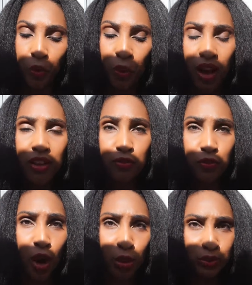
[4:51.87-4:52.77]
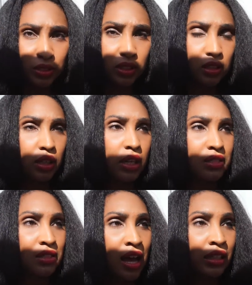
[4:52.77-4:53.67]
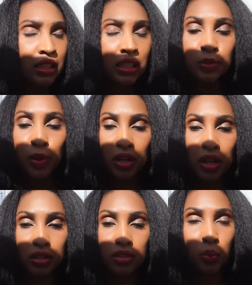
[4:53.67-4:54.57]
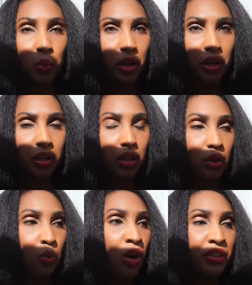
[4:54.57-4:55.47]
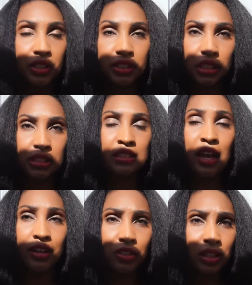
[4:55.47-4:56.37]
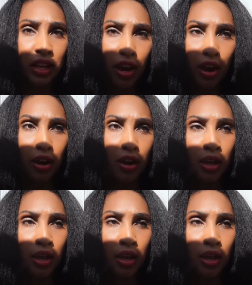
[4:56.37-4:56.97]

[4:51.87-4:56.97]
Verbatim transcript: what I've found is that these products work wonders to detangle the hair.